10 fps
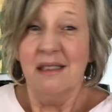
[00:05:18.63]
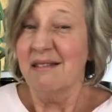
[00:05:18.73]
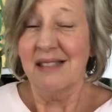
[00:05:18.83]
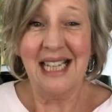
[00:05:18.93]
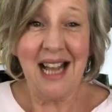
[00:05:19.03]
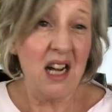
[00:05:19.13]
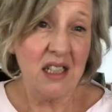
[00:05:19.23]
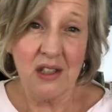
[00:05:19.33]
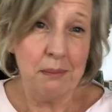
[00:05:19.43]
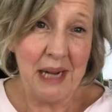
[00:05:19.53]
they can't
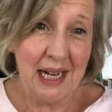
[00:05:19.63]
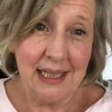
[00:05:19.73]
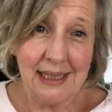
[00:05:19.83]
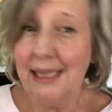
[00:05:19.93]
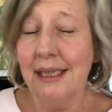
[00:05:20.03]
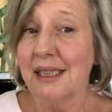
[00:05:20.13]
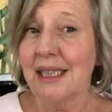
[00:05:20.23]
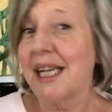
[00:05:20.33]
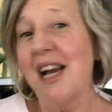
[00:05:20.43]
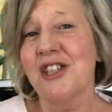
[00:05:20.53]
go to parties, they
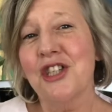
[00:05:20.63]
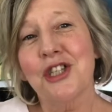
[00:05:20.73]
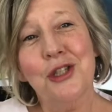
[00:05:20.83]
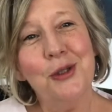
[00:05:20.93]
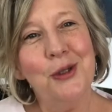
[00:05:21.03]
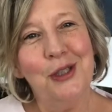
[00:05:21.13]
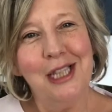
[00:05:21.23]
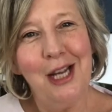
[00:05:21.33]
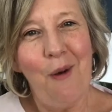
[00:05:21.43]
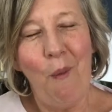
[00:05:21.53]
can't just do
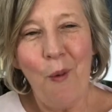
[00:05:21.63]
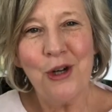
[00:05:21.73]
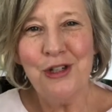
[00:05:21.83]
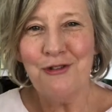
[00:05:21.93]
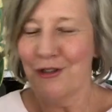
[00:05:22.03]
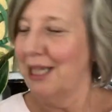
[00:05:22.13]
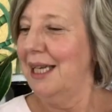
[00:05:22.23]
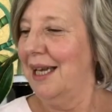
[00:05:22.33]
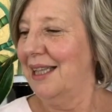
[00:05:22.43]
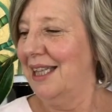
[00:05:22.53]
the
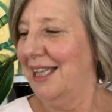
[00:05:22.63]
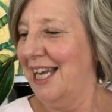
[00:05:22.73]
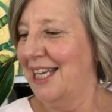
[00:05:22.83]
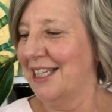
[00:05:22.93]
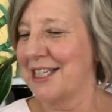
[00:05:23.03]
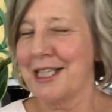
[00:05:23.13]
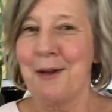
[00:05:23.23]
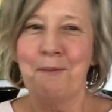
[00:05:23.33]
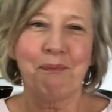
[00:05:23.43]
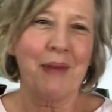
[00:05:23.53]
ordinary things.
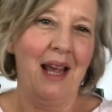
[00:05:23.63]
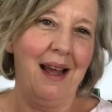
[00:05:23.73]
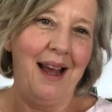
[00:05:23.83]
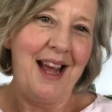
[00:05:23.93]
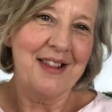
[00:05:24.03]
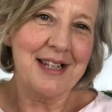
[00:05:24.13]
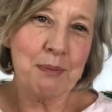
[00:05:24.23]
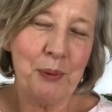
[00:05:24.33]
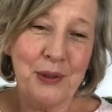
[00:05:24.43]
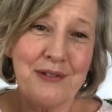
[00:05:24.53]
This
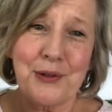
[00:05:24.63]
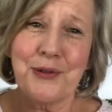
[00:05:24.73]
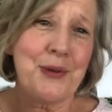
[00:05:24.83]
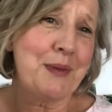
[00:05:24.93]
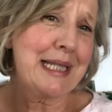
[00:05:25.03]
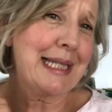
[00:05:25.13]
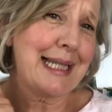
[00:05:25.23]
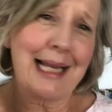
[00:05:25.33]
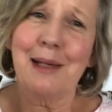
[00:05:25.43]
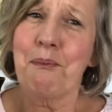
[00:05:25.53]
book is also a
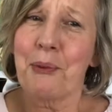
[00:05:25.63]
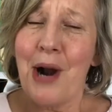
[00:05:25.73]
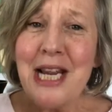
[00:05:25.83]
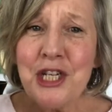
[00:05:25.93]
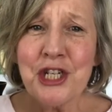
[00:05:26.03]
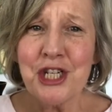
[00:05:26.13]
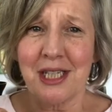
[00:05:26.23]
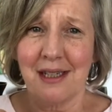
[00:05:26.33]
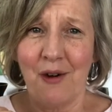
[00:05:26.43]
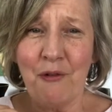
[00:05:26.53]

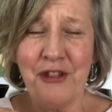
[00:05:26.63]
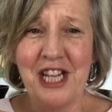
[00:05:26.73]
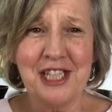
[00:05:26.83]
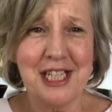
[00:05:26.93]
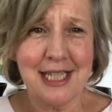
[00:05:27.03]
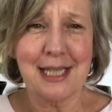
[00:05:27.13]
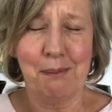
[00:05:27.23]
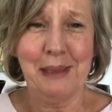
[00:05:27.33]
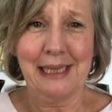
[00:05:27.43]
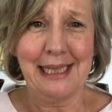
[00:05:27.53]
celebration of their
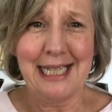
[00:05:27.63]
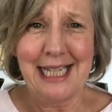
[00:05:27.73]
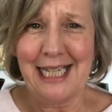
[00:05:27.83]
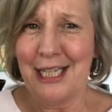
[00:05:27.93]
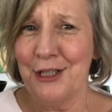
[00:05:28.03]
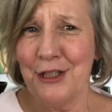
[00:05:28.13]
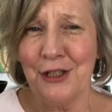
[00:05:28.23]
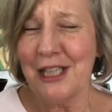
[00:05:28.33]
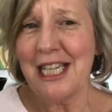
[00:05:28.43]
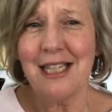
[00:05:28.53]
disability. You
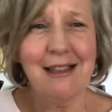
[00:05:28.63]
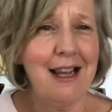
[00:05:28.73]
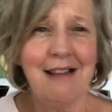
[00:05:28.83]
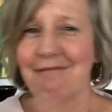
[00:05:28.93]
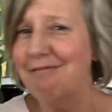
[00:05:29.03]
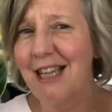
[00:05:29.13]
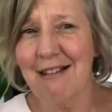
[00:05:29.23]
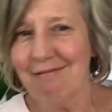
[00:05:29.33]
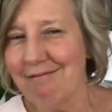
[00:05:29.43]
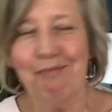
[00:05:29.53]
know, they're, they're, they're,
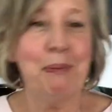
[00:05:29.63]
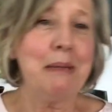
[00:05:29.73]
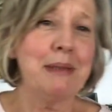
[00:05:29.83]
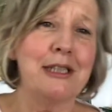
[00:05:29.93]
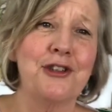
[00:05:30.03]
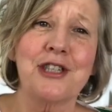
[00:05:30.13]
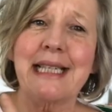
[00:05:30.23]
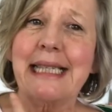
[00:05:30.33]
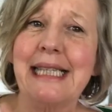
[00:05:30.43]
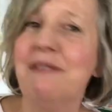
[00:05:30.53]
people are just
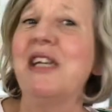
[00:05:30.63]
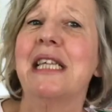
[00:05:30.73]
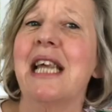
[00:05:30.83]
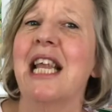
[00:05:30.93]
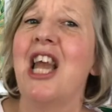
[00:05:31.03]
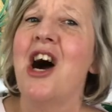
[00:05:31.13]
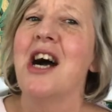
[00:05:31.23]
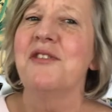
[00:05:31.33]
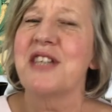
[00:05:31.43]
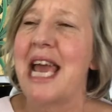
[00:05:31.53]
living their
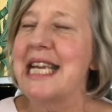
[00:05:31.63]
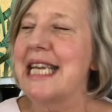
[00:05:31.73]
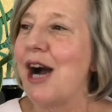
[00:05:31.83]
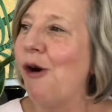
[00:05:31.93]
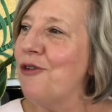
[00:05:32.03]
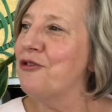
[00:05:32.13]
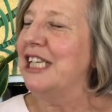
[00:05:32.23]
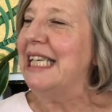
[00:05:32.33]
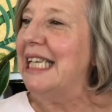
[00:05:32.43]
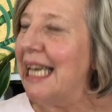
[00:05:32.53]
lives and
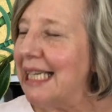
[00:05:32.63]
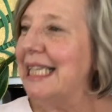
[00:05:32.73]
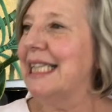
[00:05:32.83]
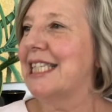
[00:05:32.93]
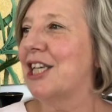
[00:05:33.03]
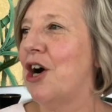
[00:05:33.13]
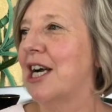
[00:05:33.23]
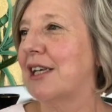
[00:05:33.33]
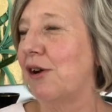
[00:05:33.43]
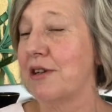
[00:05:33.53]
often getting the
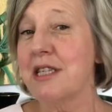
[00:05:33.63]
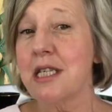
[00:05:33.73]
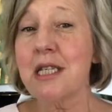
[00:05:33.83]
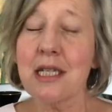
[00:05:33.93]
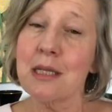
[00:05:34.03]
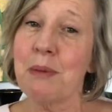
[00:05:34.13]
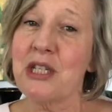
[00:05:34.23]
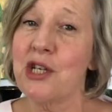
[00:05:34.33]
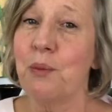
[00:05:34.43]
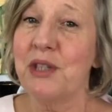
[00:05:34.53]
diagnosis,
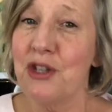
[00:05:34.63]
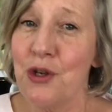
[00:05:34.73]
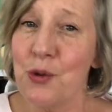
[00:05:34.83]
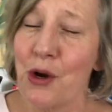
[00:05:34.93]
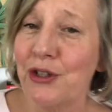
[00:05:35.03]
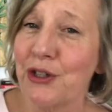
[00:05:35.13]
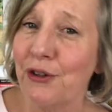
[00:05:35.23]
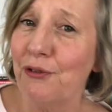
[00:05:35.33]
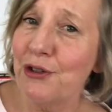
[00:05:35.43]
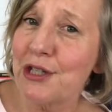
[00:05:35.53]
especially with
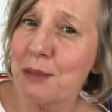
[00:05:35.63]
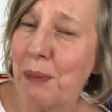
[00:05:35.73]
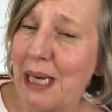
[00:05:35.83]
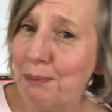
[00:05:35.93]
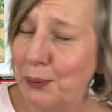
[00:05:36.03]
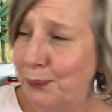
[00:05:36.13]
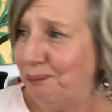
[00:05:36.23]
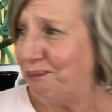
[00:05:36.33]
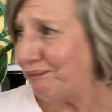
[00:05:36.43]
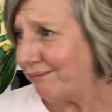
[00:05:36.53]
neurodiverse people,
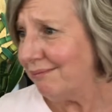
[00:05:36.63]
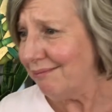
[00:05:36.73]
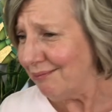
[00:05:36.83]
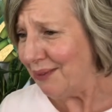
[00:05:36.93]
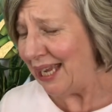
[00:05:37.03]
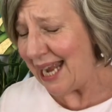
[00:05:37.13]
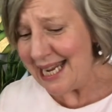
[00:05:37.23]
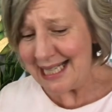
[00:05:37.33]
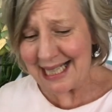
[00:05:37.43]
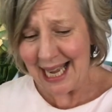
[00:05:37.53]

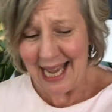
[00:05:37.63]
is